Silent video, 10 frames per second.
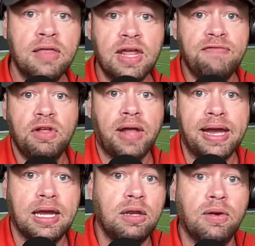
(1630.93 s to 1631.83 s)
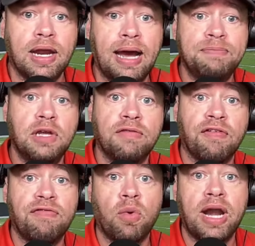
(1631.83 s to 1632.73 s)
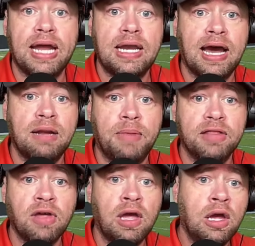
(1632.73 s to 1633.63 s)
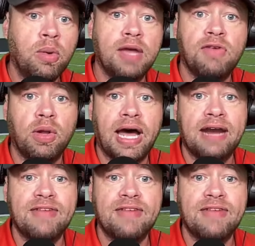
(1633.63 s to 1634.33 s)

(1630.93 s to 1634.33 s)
And then if you like it, you can opt in for $4.99 a month. We give you a lot of